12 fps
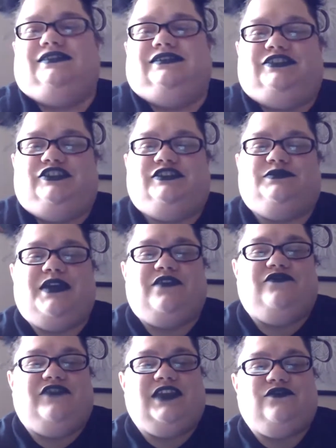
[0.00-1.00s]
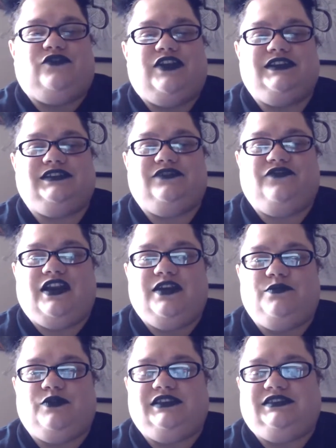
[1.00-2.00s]
she's my favorite fairy
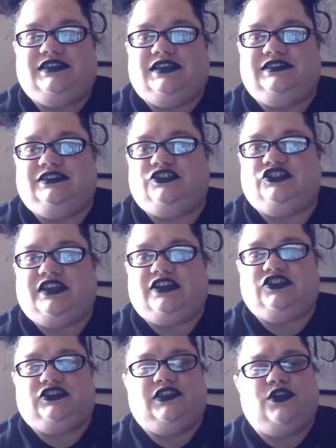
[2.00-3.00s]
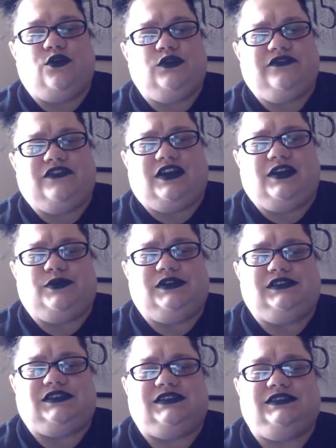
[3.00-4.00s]
princess, and she's actually the only fairy
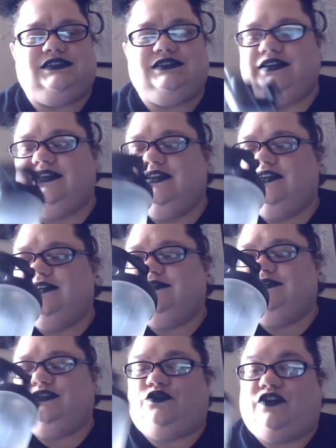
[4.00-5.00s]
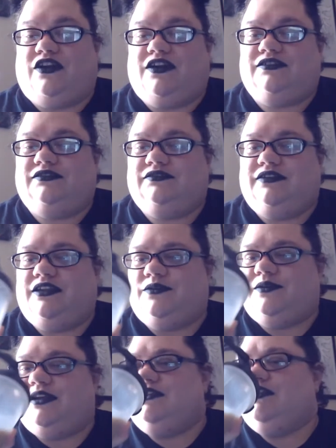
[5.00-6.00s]
princess so far.
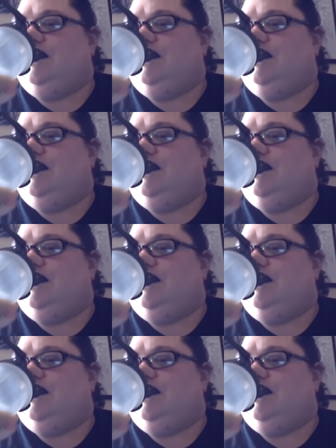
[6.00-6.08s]
Anyway,